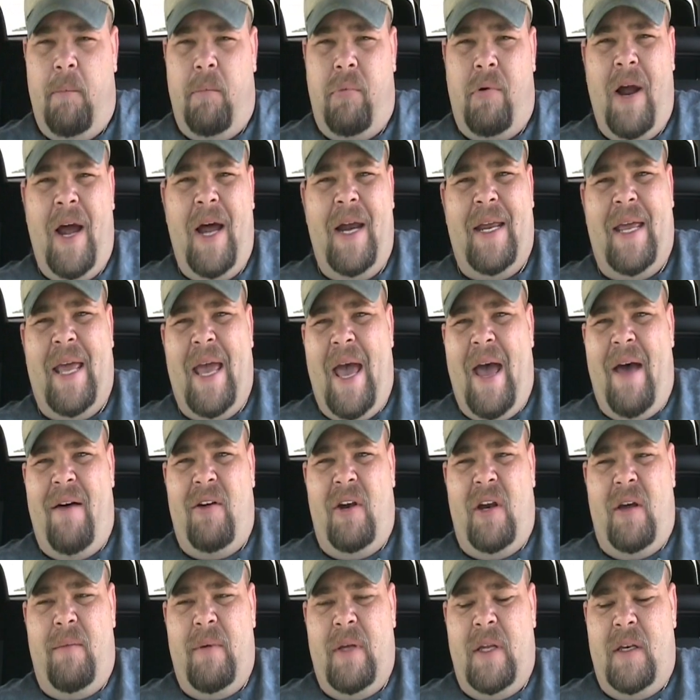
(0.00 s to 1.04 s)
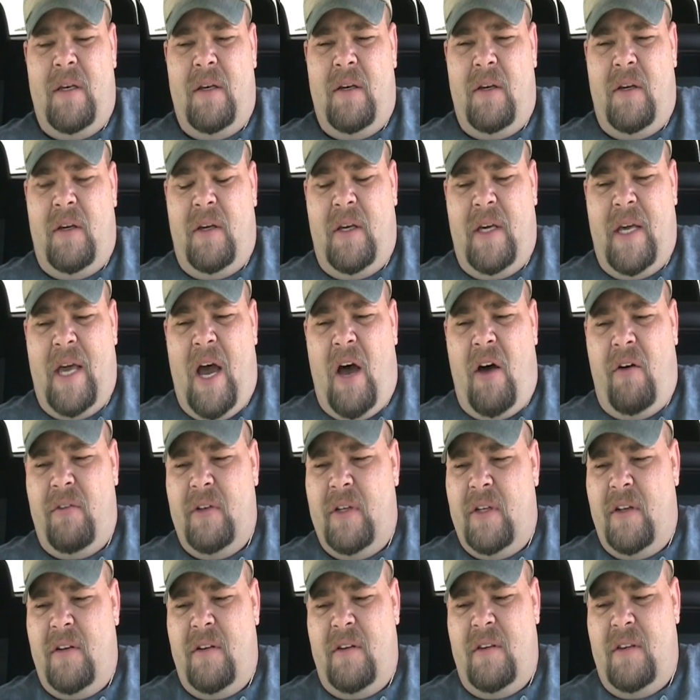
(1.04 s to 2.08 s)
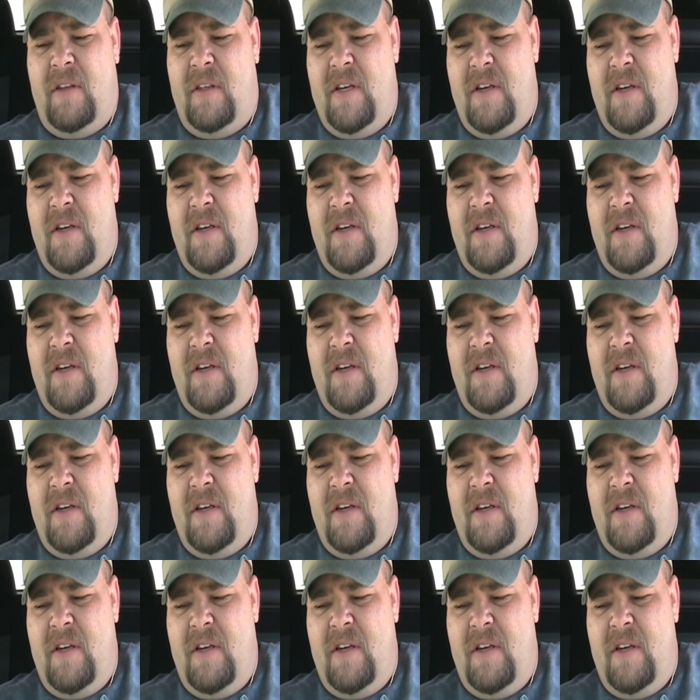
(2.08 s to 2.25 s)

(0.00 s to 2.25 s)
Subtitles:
Brad Galvin,